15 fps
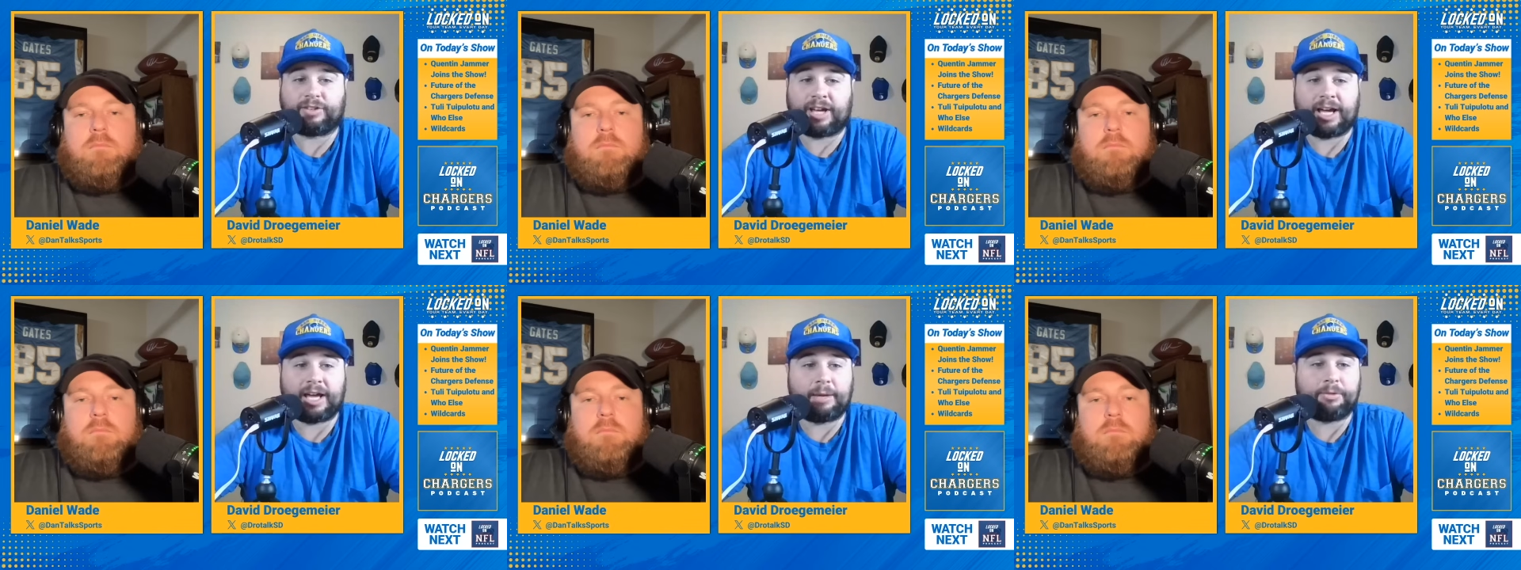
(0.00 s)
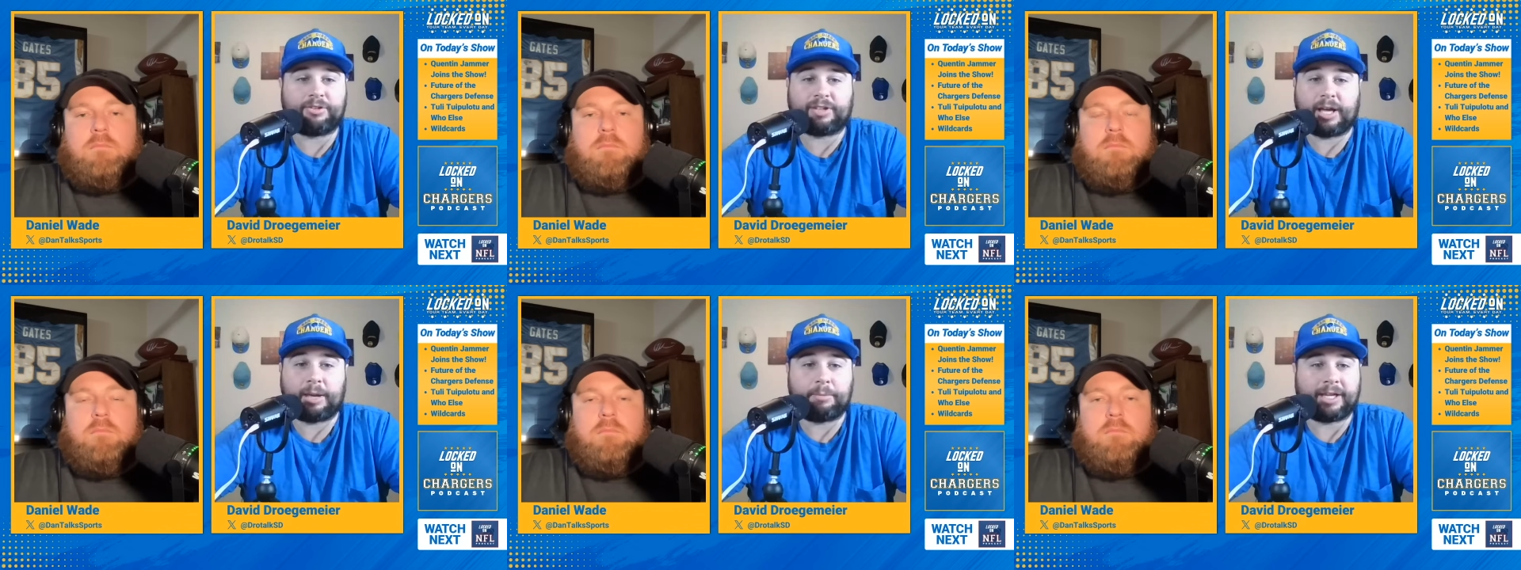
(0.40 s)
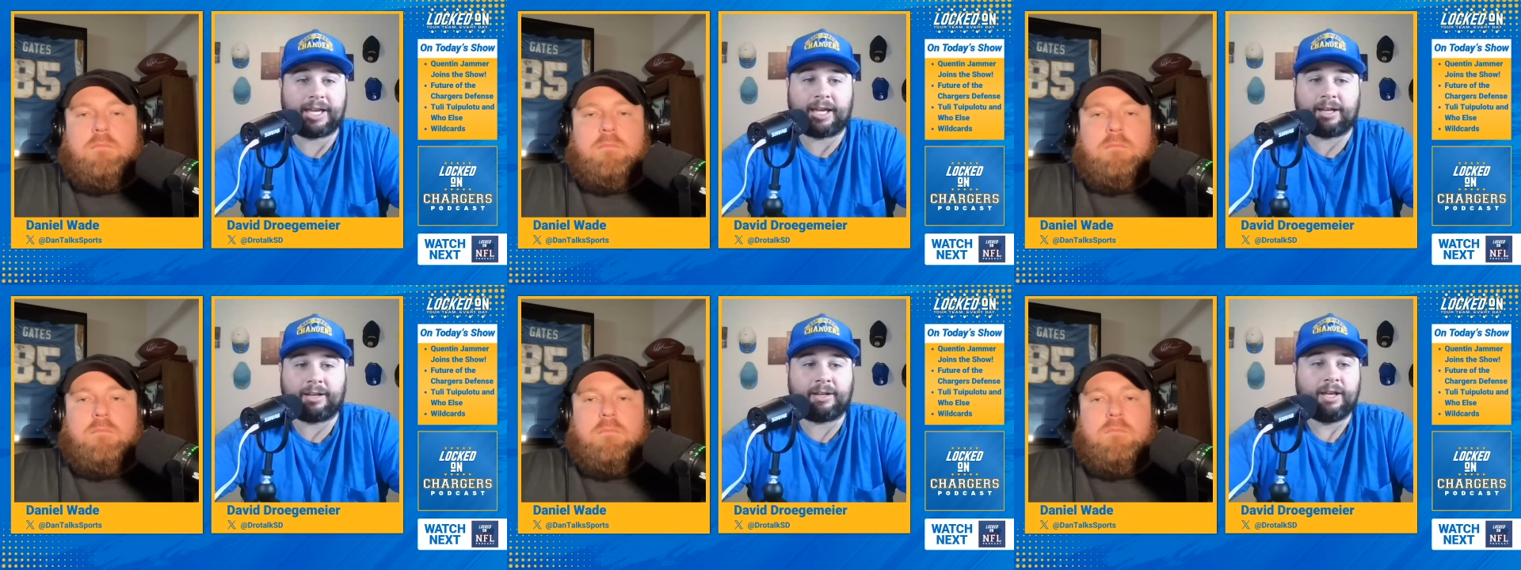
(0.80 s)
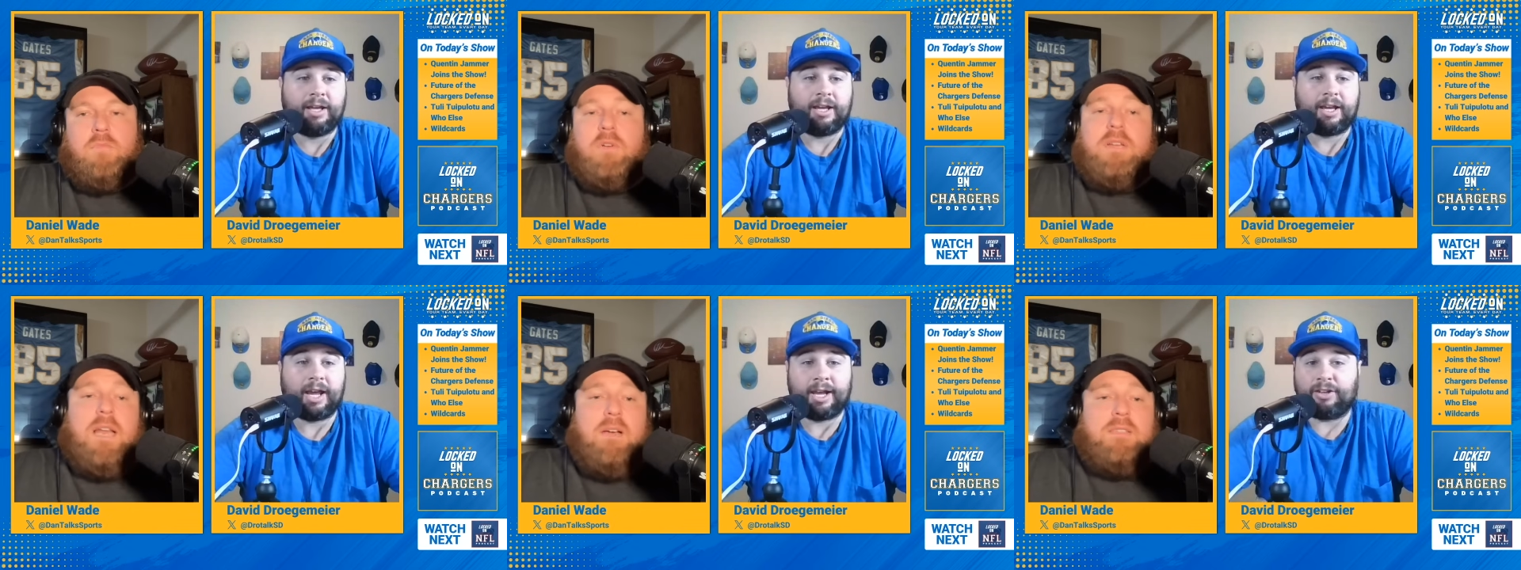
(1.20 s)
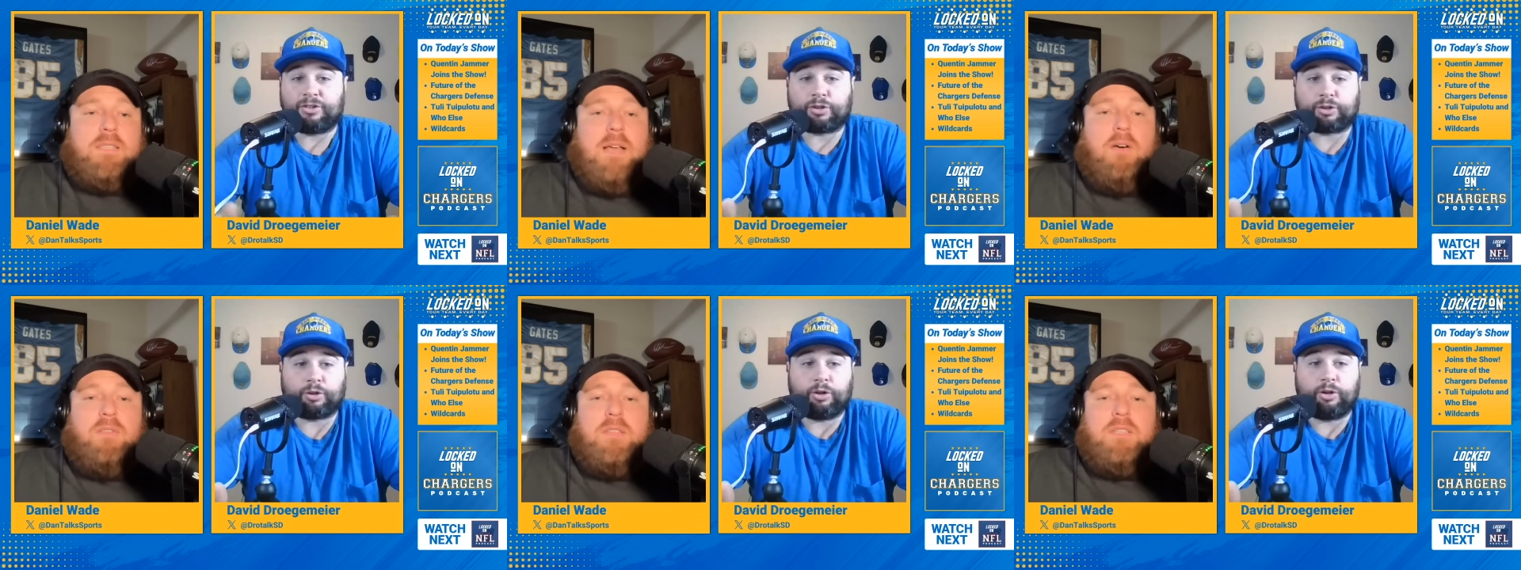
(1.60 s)
Speaker 1: time and time again. Well, now he's a
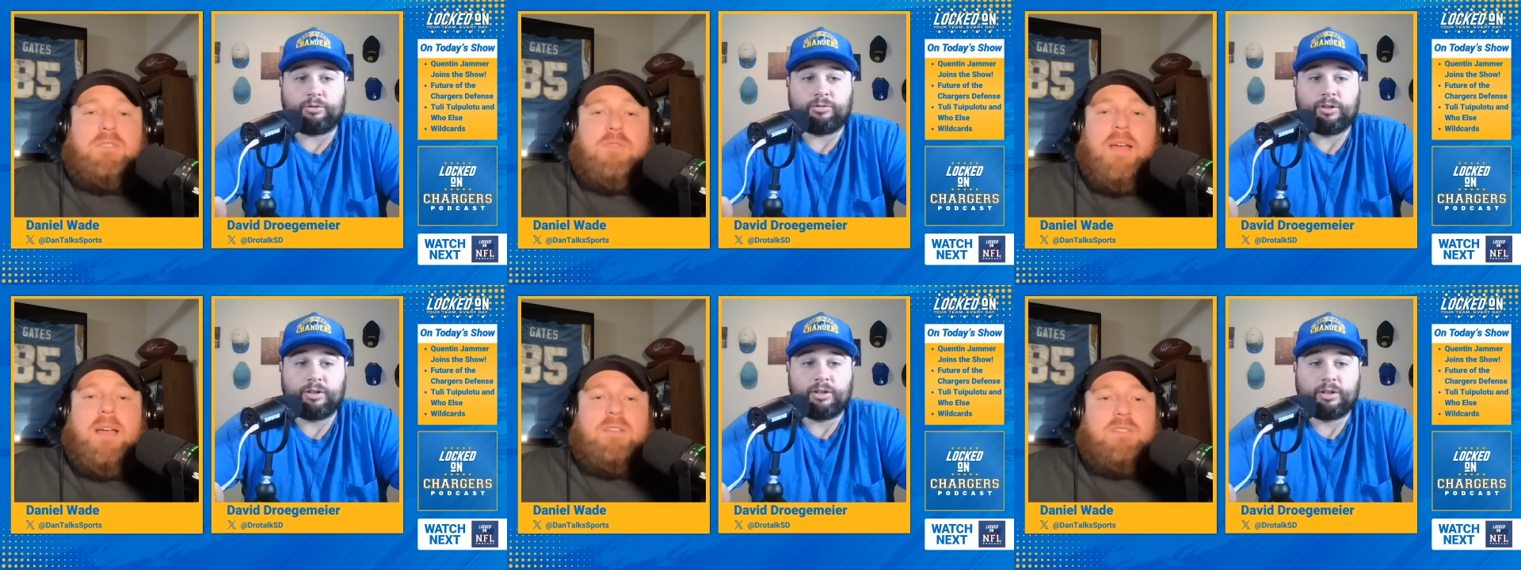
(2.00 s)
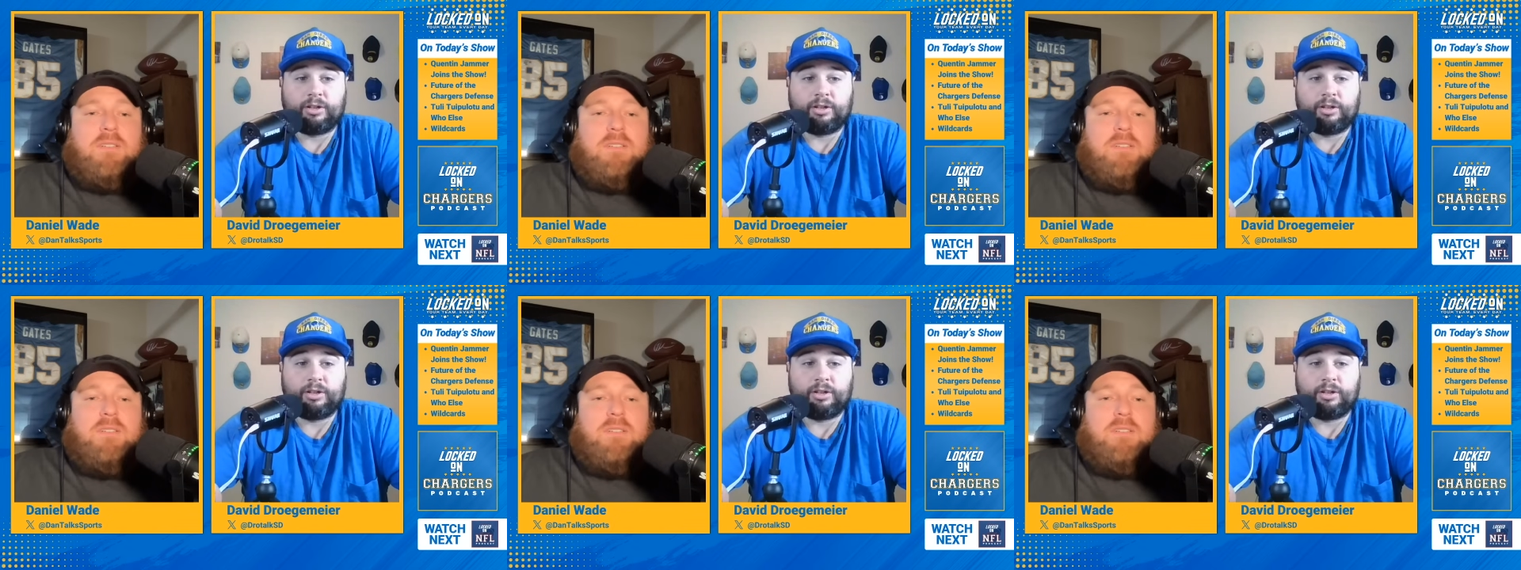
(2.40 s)
healthy true. scratch.